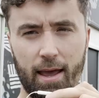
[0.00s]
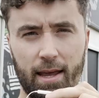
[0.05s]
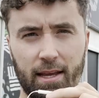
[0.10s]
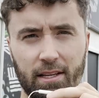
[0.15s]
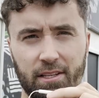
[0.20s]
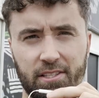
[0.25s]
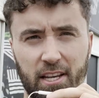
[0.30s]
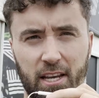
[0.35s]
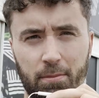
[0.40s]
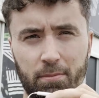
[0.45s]
It
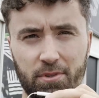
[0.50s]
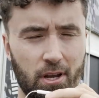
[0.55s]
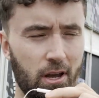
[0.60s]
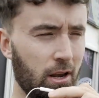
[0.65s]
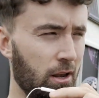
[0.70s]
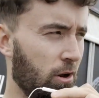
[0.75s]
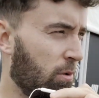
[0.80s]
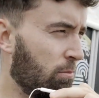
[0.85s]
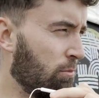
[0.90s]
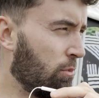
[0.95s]
seems a
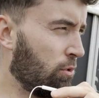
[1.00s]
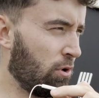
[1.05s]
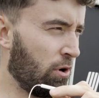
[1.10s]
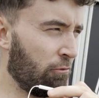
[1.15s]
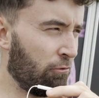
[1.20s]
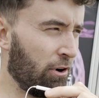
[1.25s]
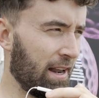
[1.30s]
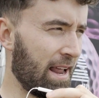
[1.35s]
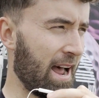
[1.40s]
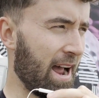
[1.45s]
lot more
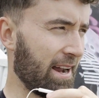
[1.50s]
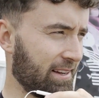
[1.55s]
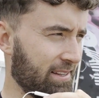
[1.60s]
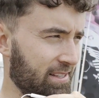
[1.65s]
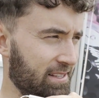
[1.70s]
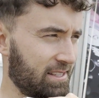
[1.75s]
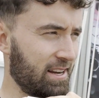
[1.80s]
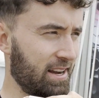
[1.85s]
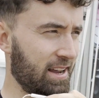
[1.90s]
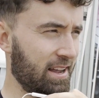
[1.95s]

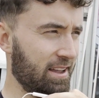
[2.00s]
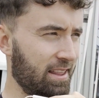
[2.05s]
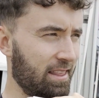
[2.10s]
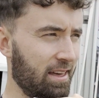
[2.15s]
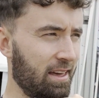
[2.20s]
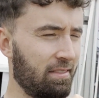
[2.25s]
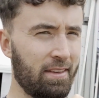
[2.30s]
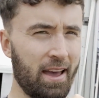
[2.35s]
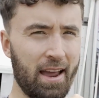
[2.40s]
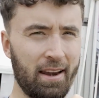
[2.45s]
relaxed
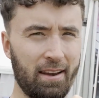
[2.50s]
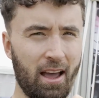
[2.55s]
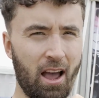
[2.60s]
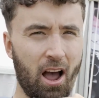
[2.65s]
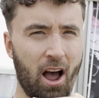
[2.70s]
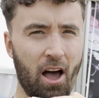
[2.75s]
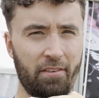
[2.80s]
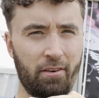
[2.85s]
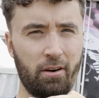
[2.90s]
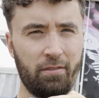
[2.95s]
than
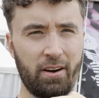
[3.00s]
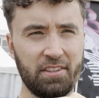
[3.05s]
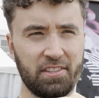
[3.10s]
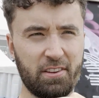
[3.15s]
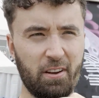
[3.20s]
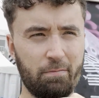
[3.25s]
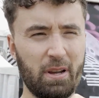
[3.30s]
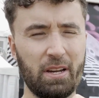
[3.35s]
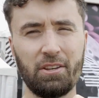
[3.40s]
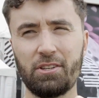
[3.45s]
other events
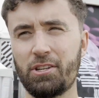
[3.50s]
I've been